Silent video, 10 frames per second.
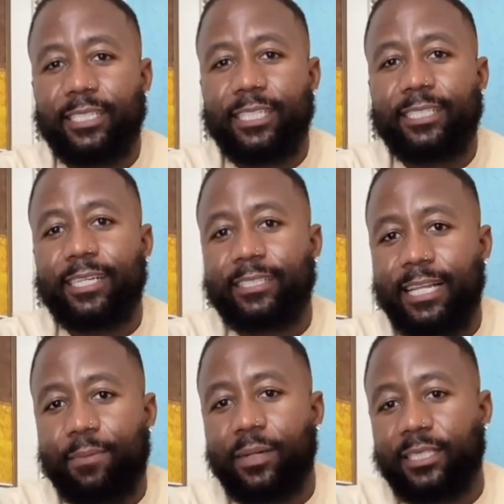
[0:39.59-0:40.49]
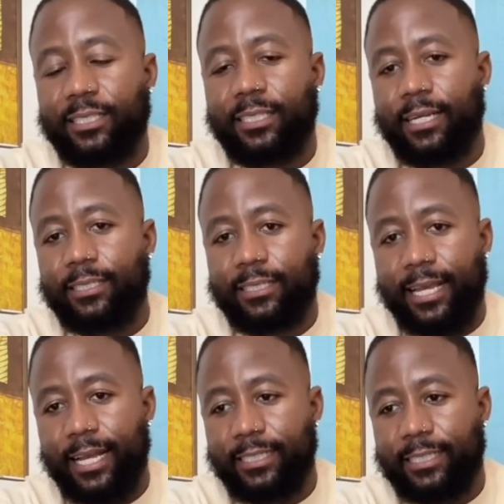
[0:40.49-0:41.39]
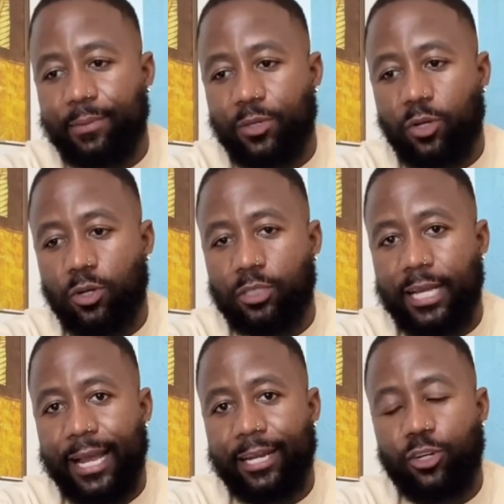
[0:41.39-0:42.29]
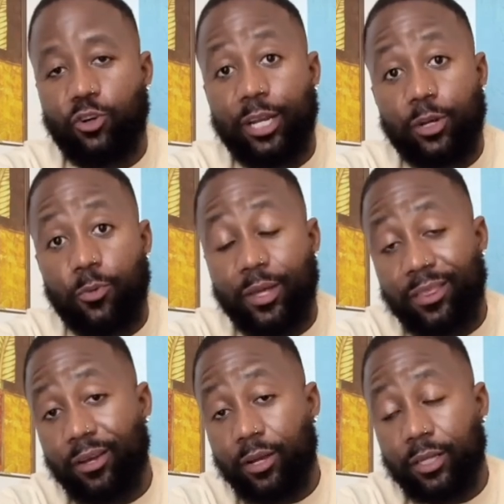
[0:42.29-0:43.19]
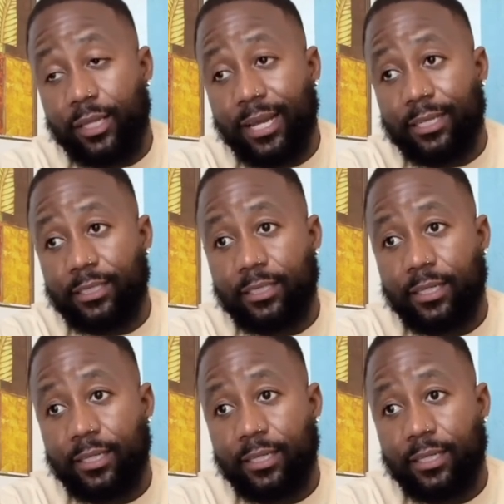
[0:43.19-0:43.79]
details like my son's cancer because I had agreed with her that